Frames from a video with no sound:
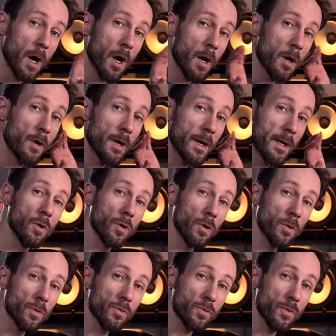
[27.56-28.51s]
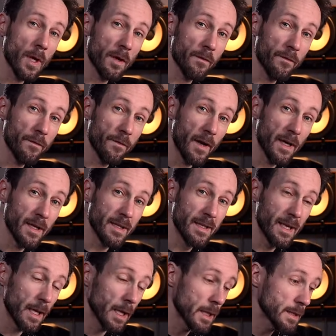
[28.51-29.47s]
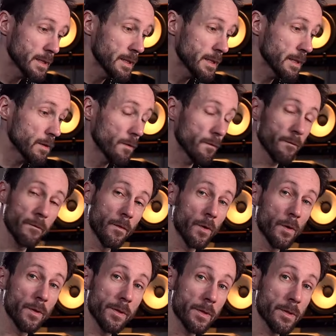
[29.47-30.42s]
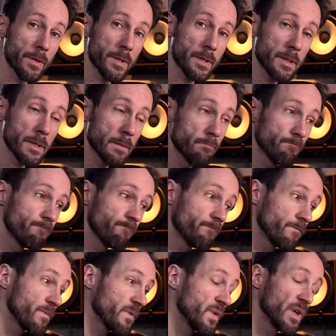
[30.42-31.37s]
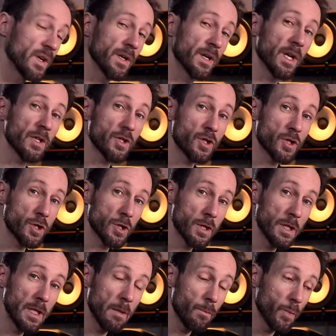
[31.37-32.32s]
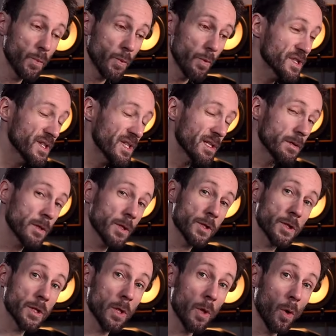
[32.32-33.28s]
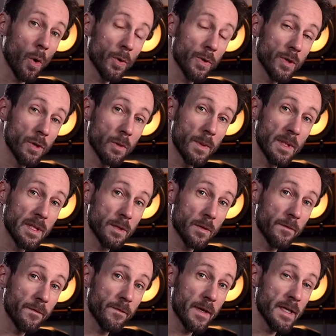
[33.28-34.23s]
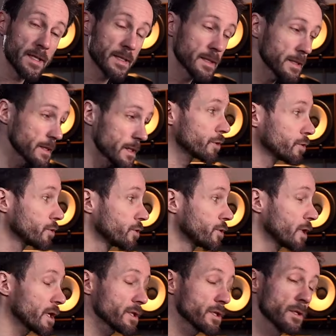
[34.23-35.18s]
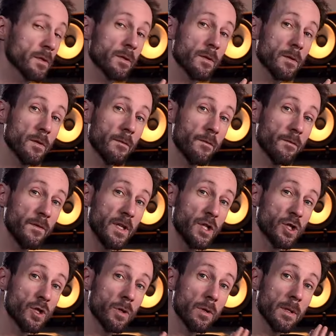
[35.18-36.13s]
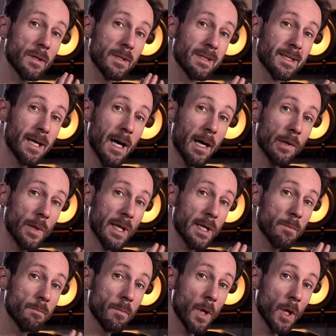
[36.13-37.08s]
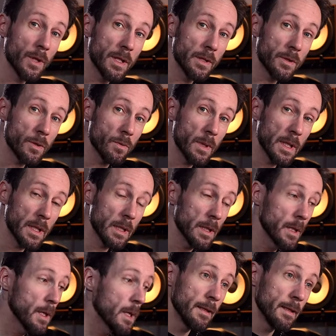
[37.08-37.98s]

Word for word: are ultra fidelity converters. They're not cheap, they're not audio interfaces, doesn't feature direct monitoring.